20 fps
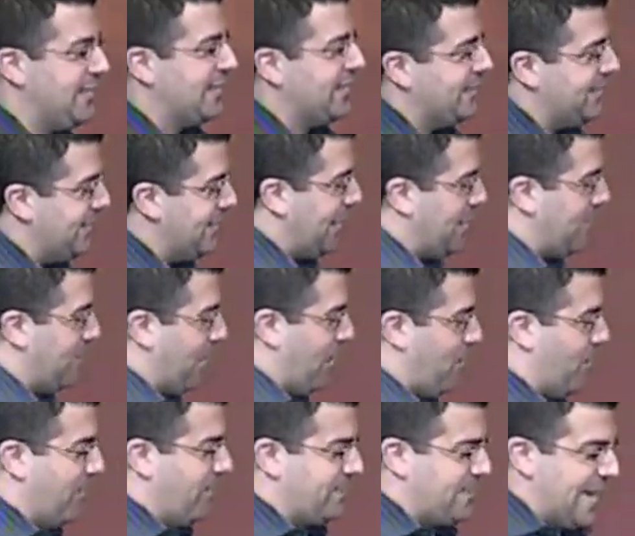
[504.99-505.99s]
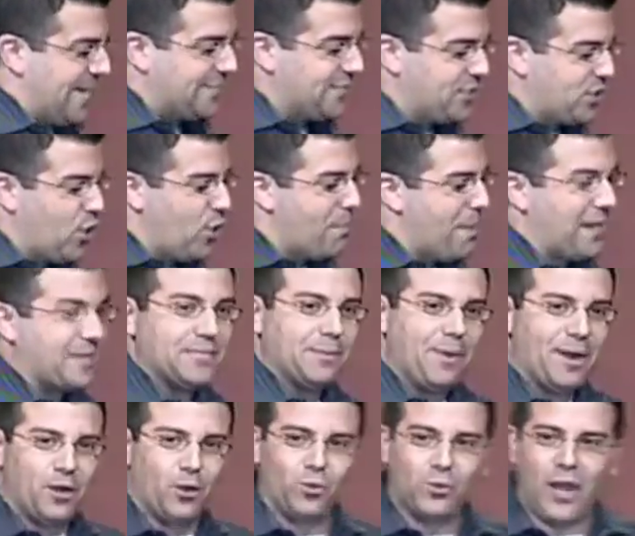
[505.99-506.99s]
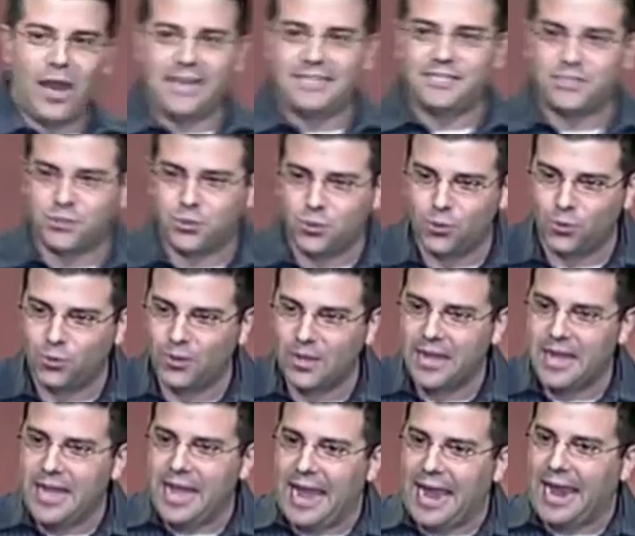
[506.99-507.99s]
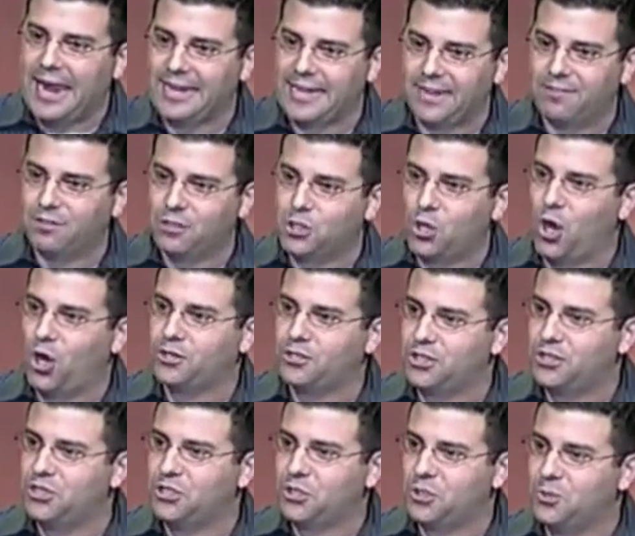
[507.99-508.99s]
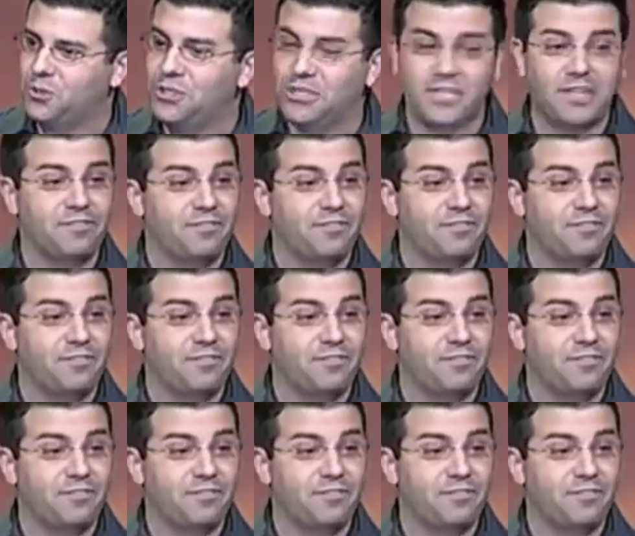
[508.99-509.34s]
I was asked to go back to my old high school and give a talk to the students.